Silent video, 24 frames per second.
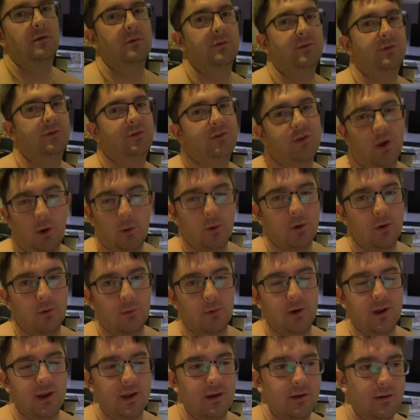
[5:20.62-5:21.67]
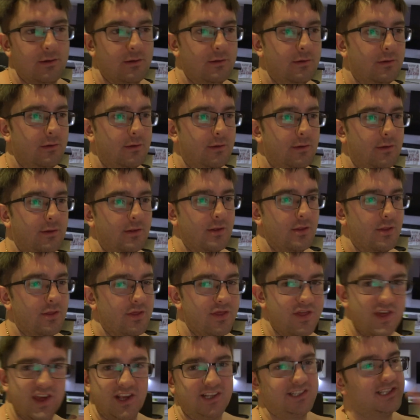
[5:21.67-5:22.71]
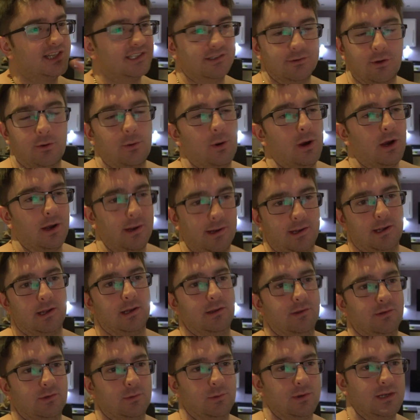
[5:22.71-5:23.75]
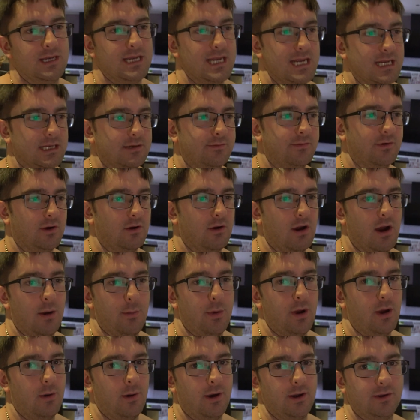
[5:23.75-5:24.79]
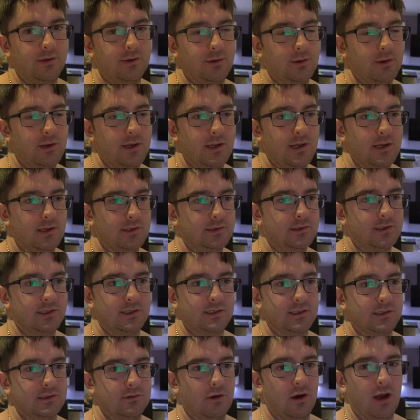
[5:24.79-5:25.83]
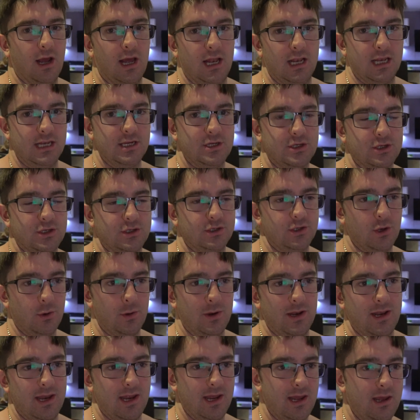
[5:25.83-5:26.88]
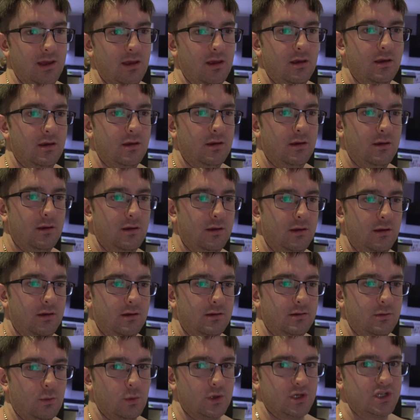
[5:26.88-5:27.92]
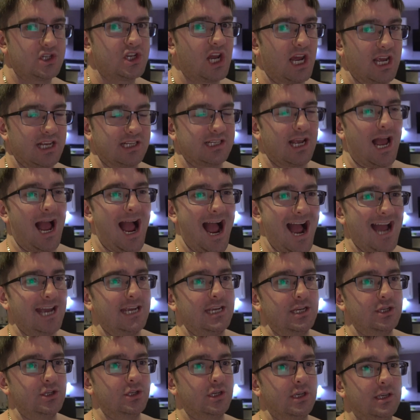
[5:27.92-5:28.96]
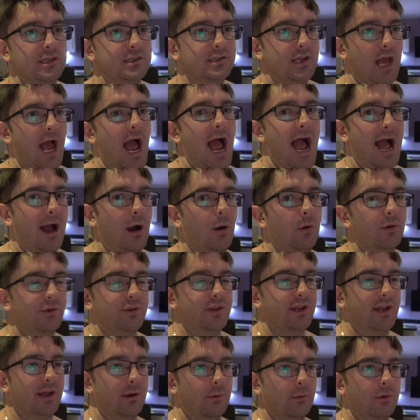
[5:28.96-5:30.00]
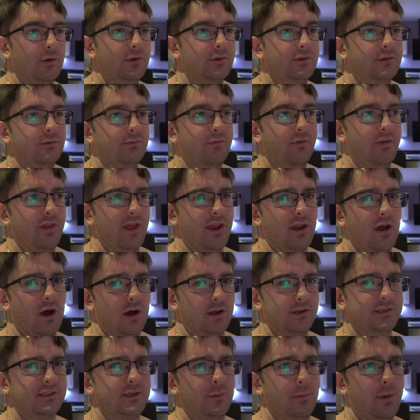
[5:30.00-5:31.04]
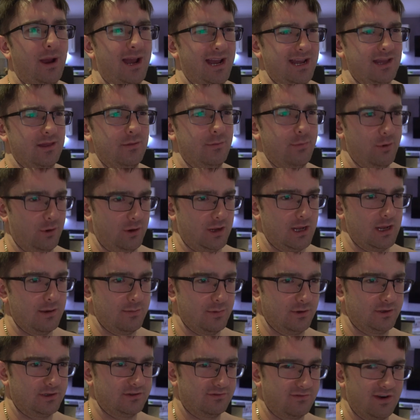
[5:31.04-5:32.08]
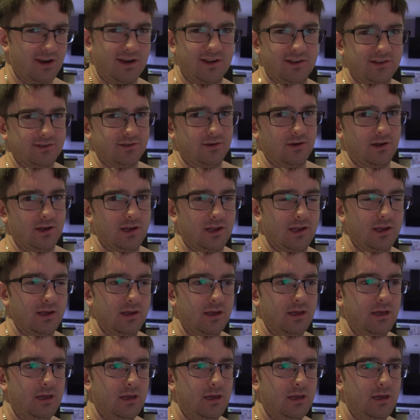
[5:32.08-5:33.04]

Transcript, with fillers: So annoying. This is not working, so we need to figure out a better way of doing this. This is like Alicia doing it, which takes ages, hours and hours, for then us to pay the bookkeeper to reconcile it.